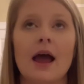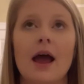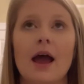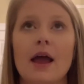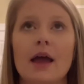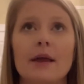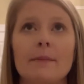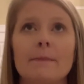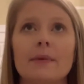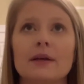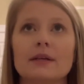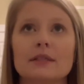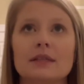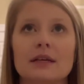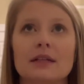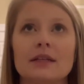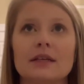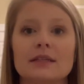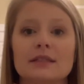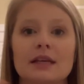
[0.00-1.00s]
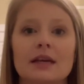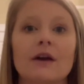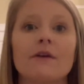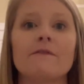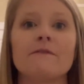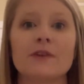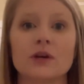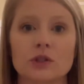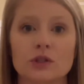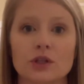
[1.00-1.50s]
it basically is like a
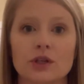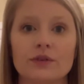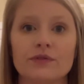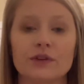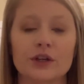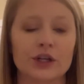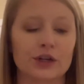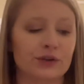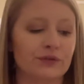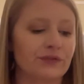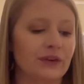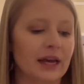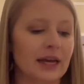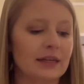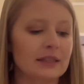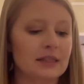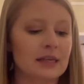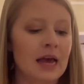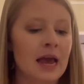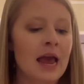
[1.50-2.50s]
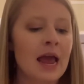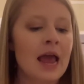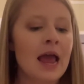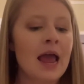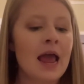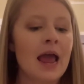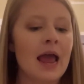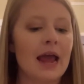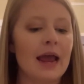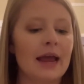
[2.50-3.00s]
filter for your face.
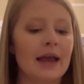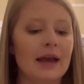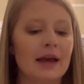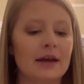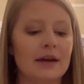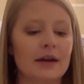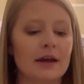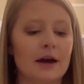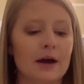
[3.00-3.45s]
And